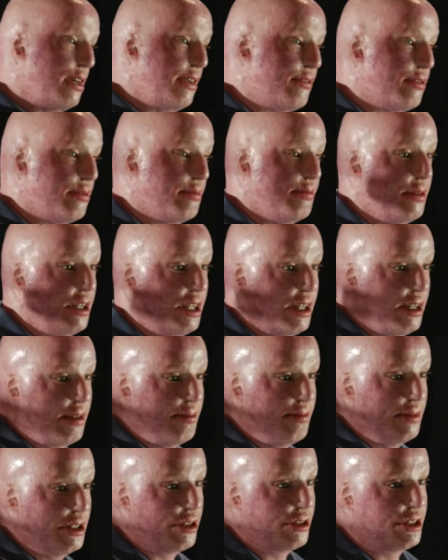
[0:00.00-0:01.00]
away from
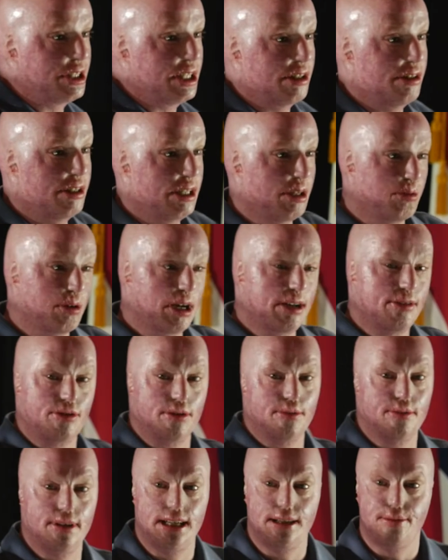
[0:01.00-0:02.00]
military, away
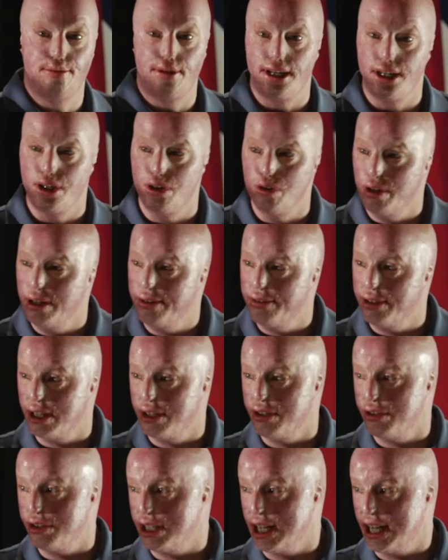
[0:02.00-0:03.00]
from anybody who even
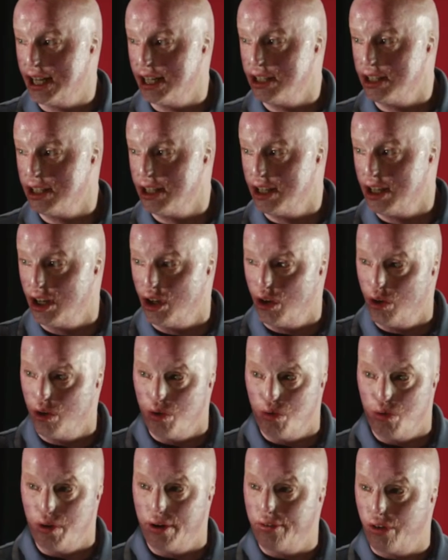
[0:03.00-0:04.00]
understands,
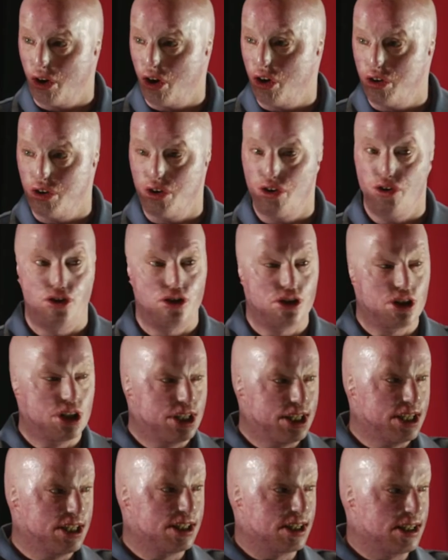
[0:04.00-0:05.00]
we have all heard there's a
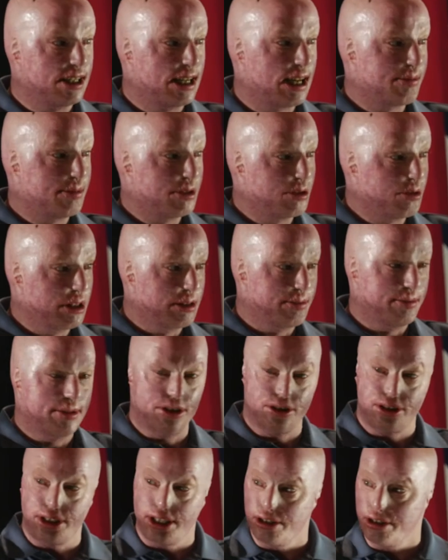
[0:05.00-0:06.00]
disconnect between the
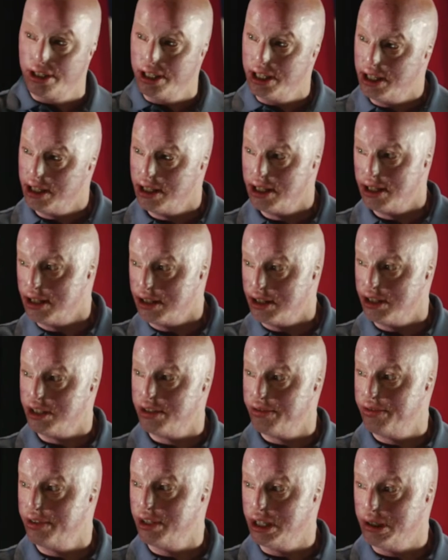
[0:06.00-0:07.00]
military and the
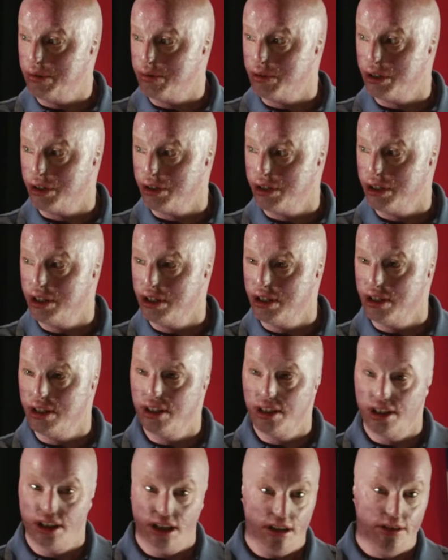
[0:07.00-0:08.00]
civilian world.
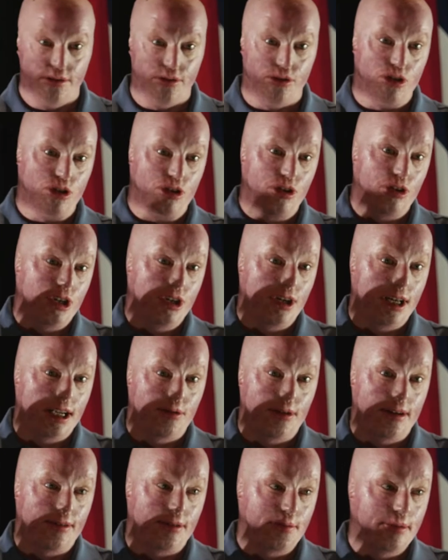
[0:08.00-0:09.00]
Further you get
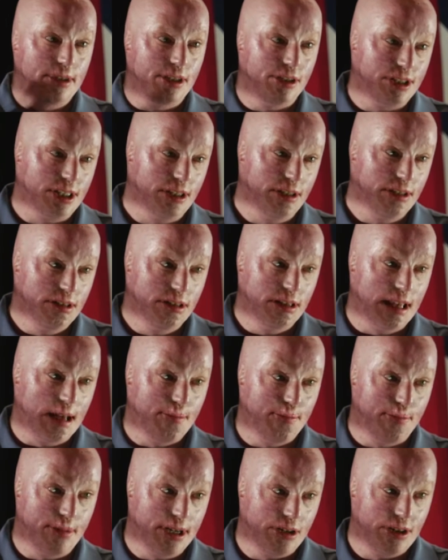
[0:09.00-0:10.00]
away from the military,
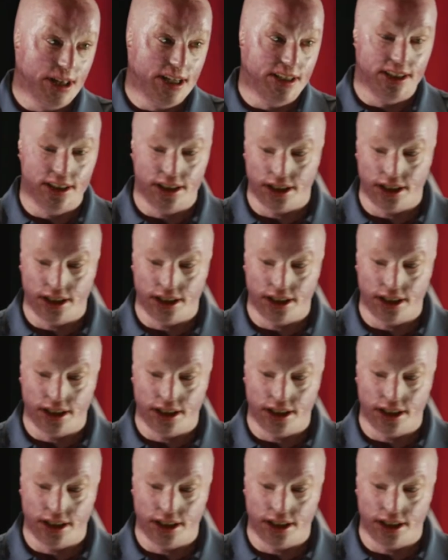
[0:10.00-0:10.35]
the bigger that